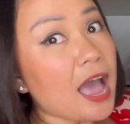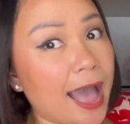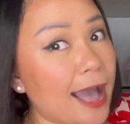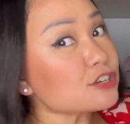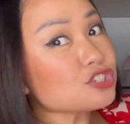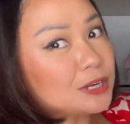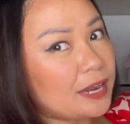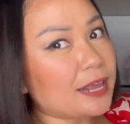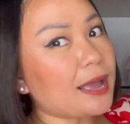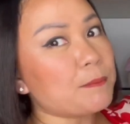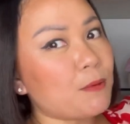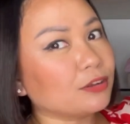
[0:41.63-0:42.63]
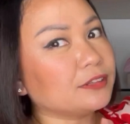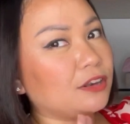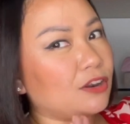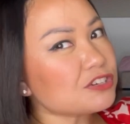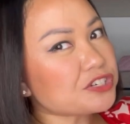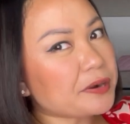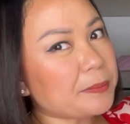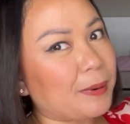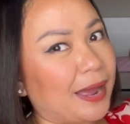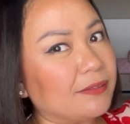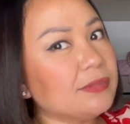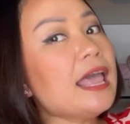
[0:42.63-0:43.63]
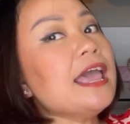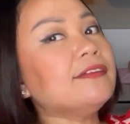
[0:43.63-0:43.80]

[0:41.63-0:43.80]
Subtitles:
Actually, among the luxury brand,